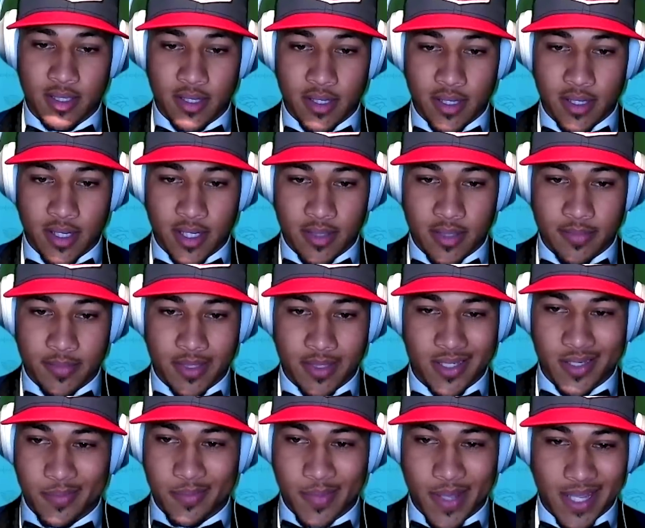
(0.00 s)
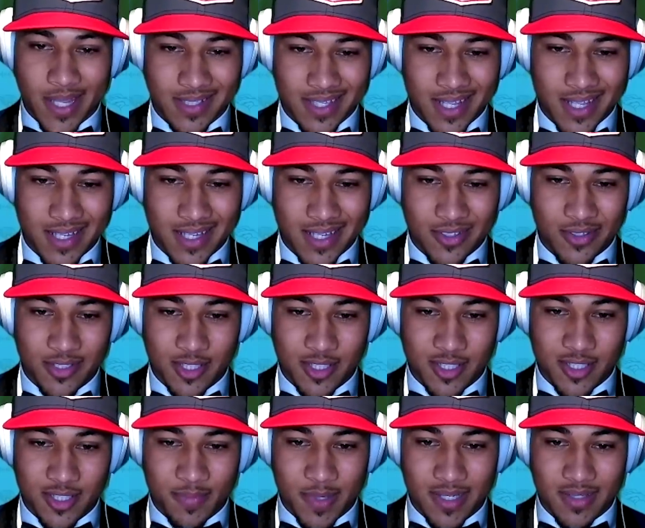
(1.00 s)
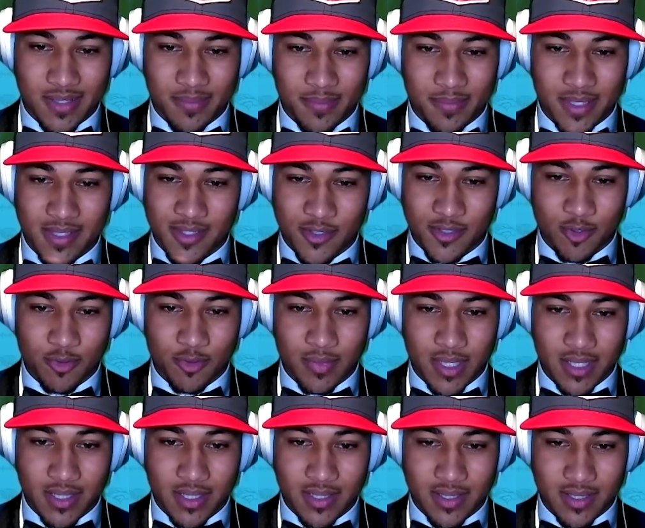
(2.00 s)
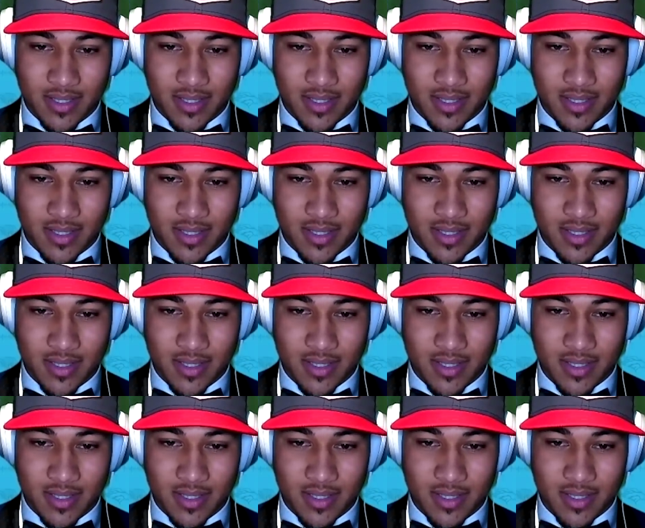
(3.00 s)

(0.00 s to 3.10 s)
And past that, you know, it's just been Zoom meetings,